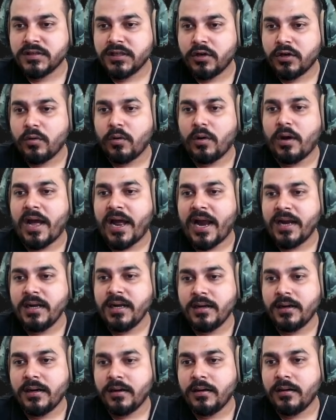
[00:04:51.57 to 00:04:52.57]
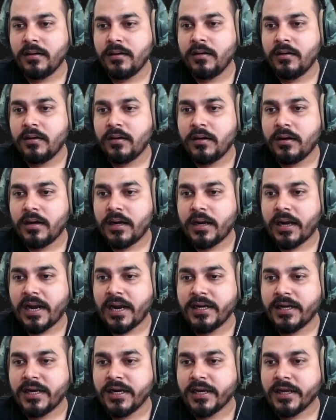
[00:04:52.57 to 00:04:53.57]
0 and
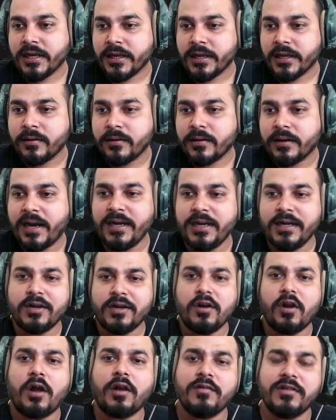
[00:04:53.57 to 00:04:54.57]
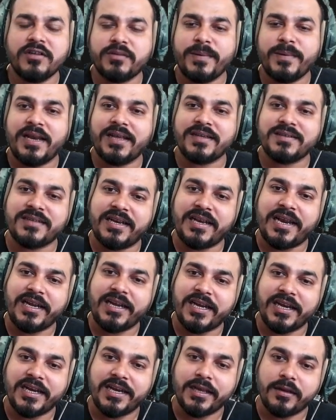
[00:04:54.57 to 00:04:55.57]
90 degree, right? It will always be less than
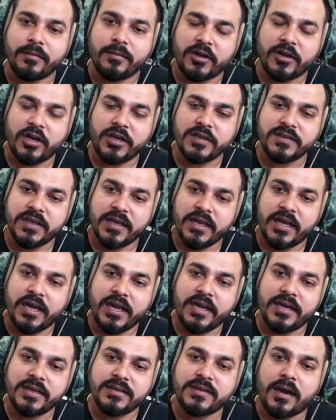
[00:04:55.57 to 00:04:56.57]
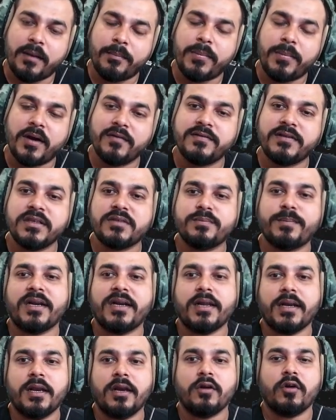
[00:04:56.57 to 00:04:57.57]
90 degree because it is above this
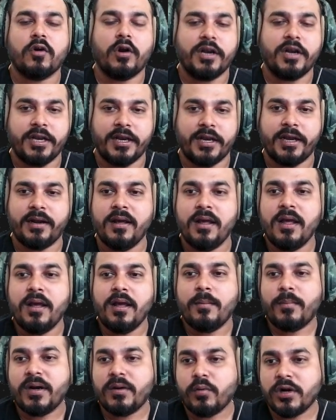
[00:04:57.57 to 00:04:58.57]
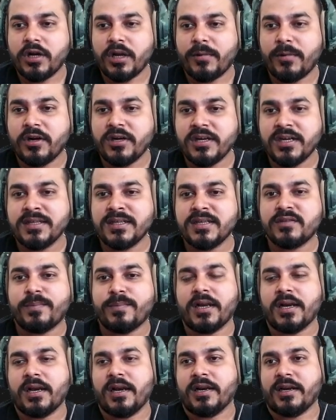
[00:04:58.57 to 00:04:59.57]
particular coordinate. But what about in this
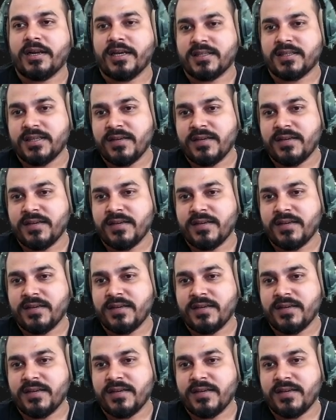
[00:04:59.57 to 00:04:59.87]
particular